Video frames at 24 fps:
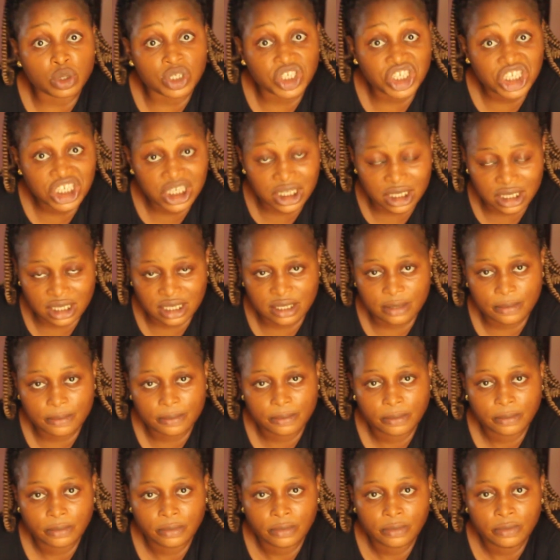cheat,
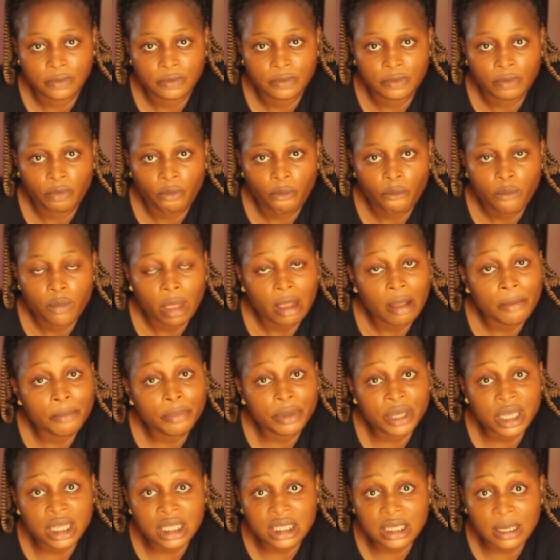
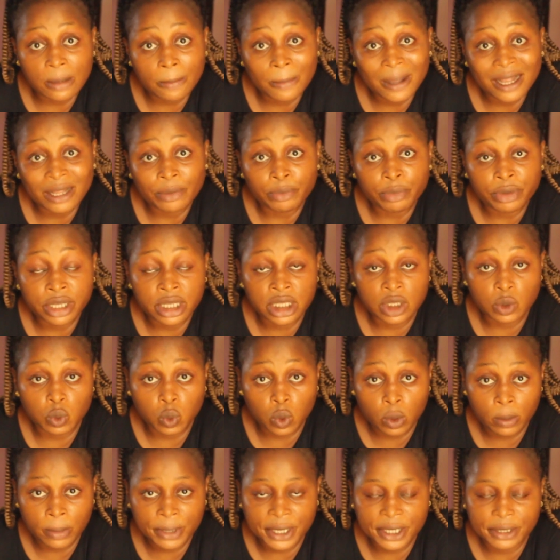be it a man, be it
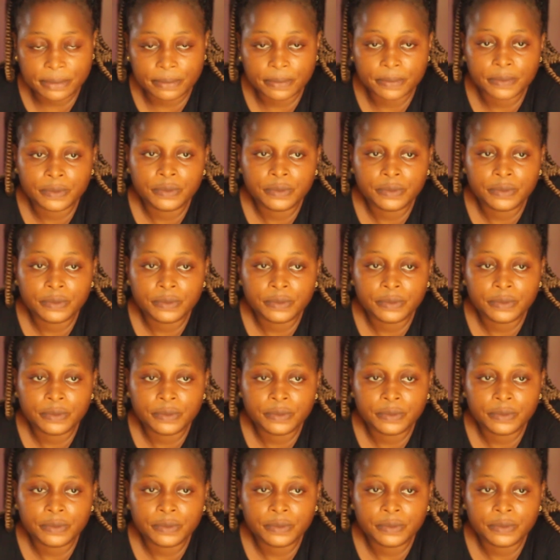woman.